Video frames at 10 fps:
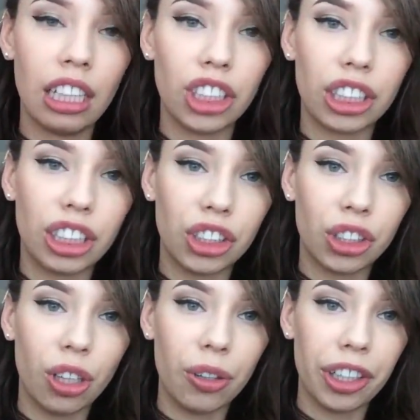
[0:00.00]
just to
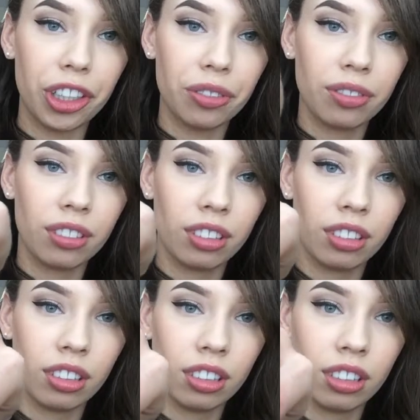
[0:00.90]
show you
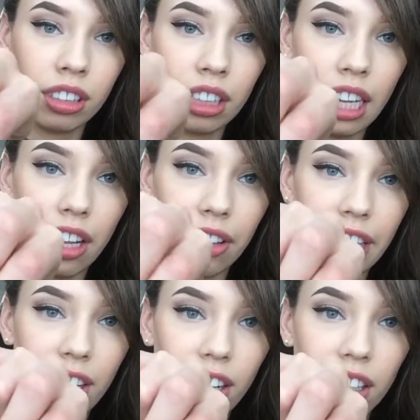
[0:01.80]
how they
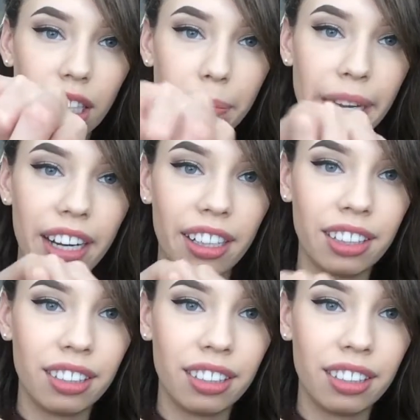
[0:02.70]
all compare.